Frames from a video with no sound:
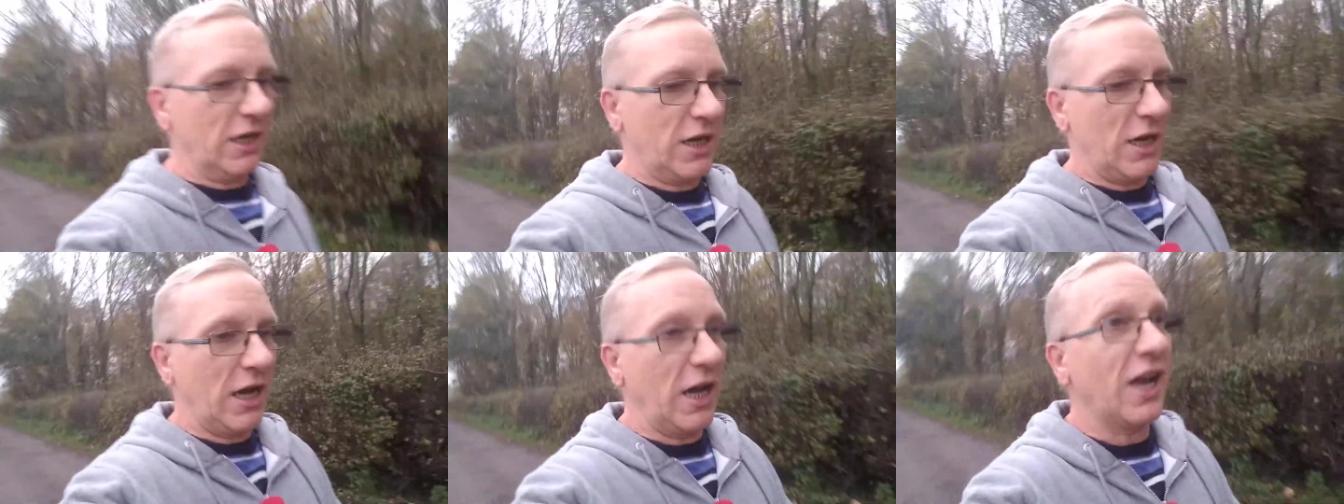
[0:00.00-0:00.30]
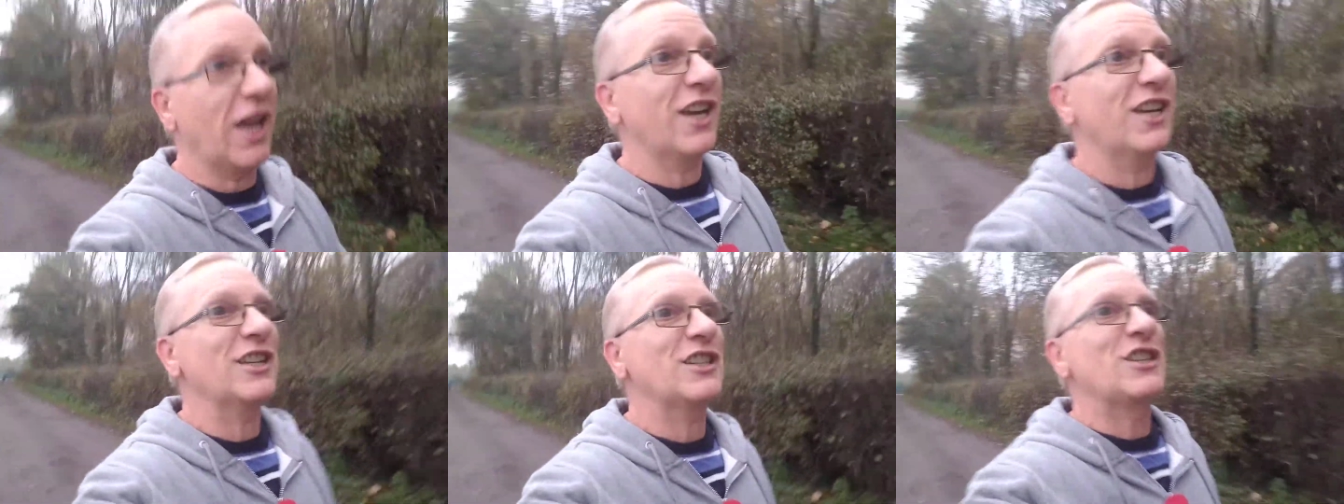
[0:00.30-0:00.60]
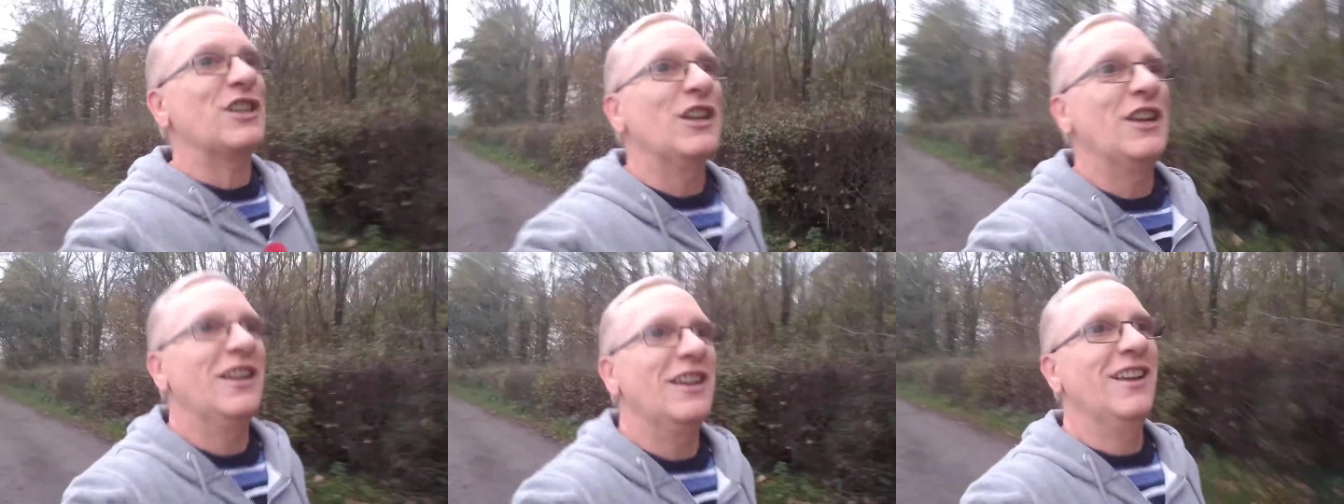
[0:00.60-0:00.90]
guys
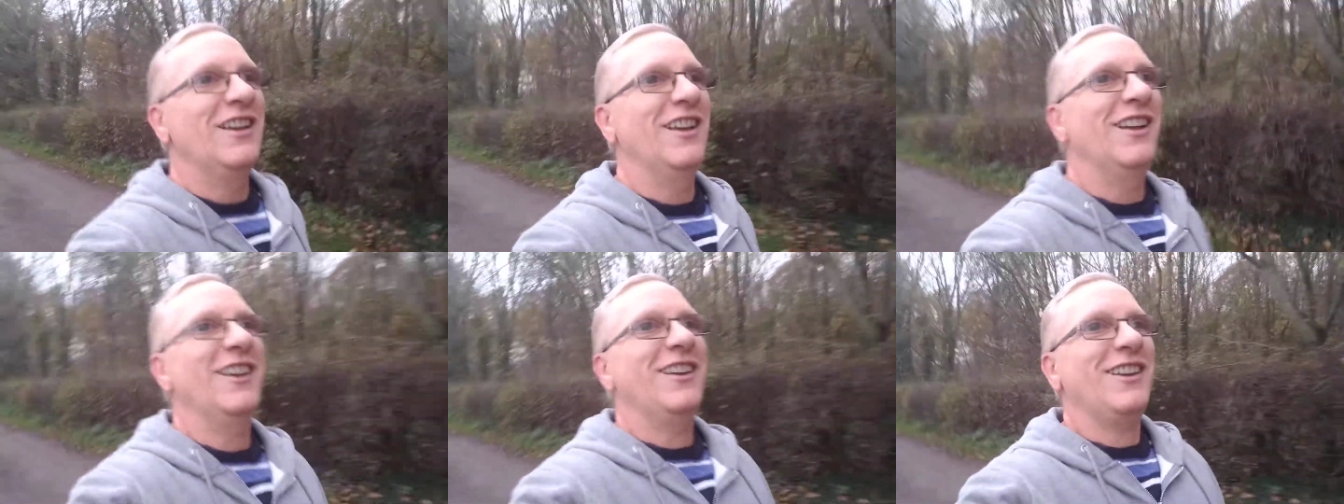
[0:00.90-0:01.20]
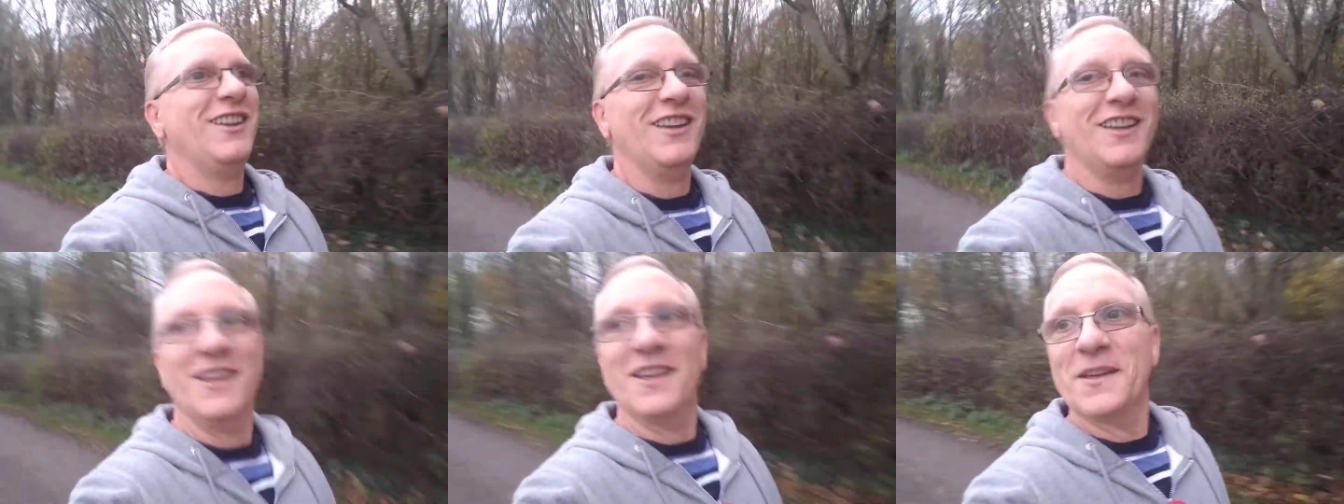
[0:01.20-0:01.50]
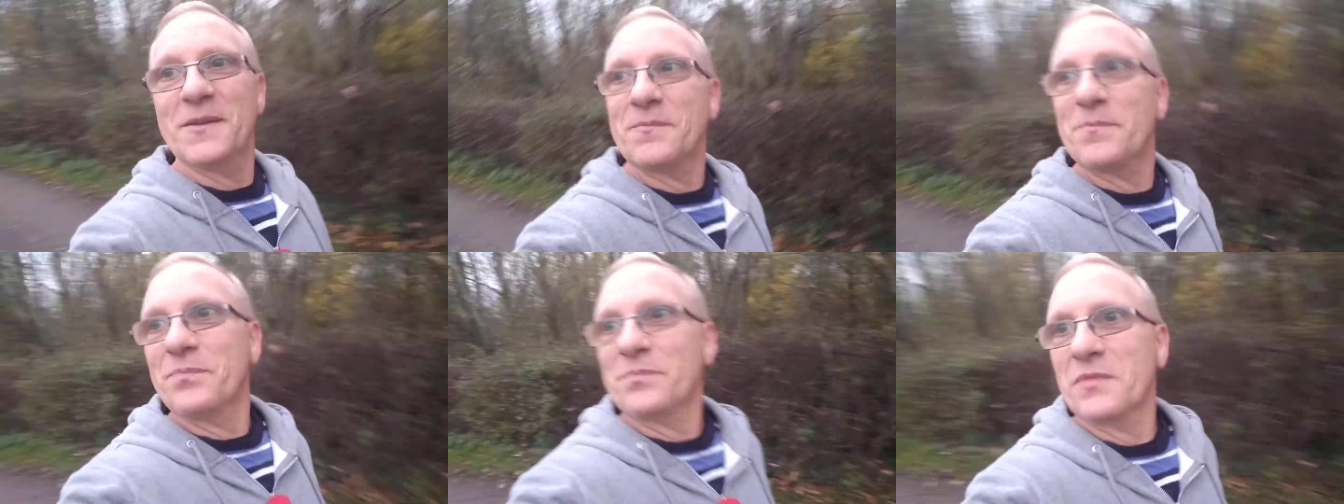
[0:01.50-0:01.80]
uh,
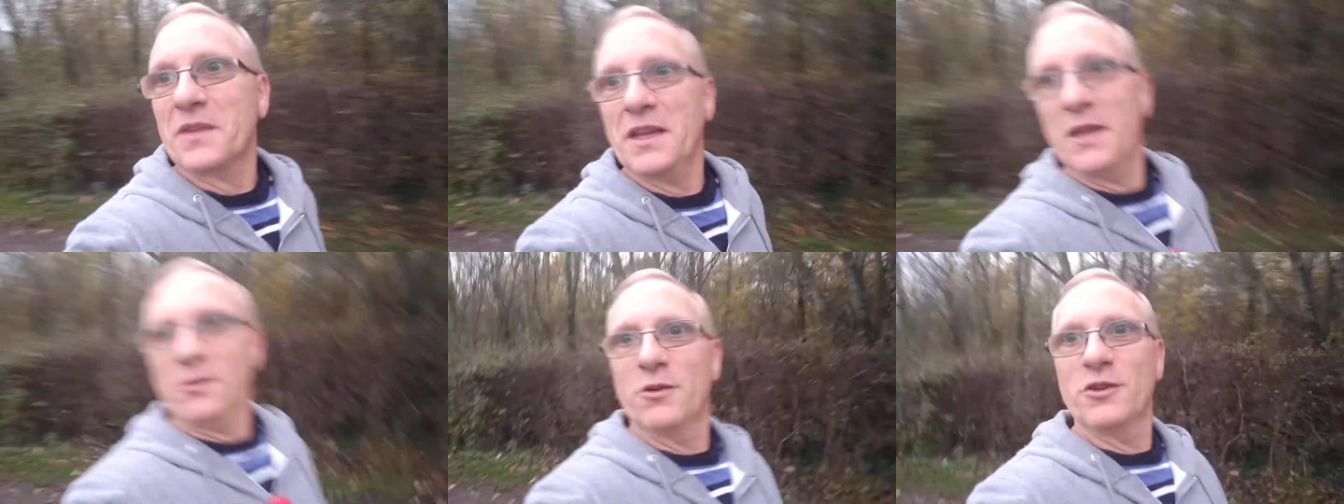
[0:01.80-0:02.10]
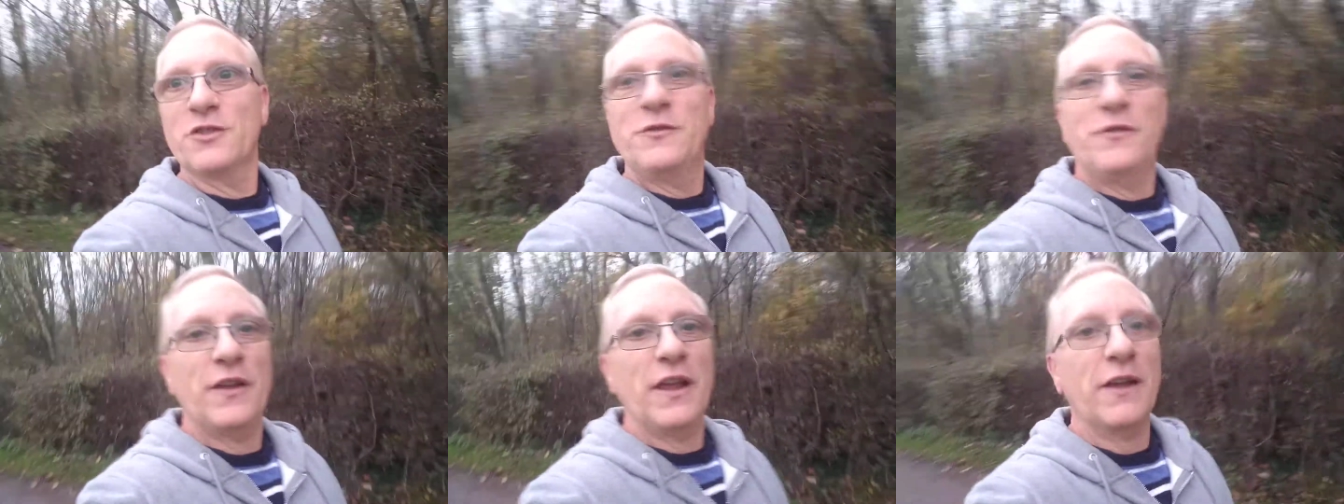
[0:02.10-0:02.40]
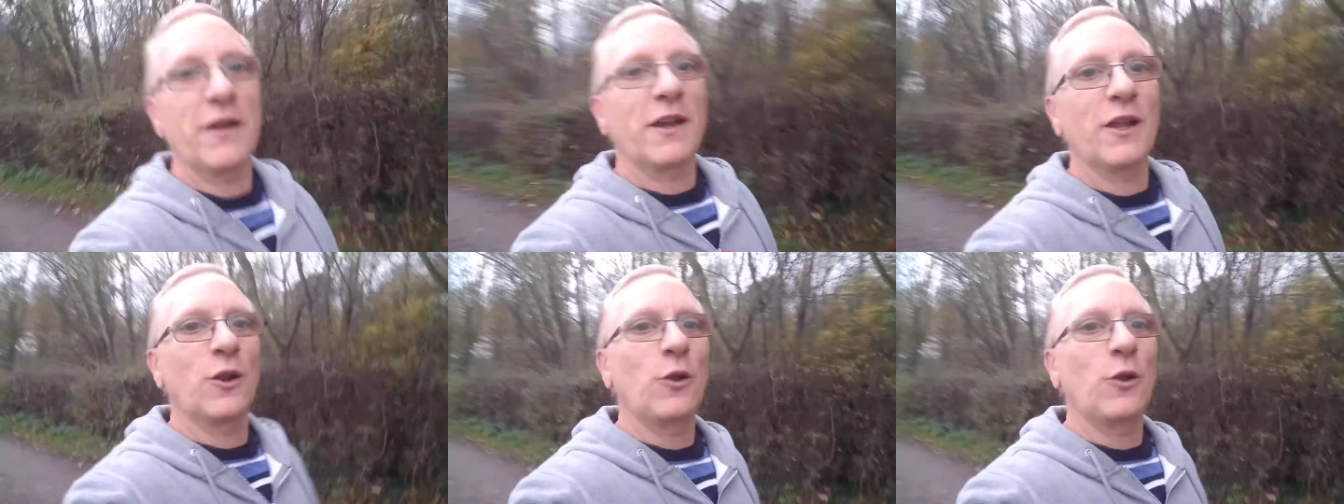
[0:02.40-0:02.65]
he was very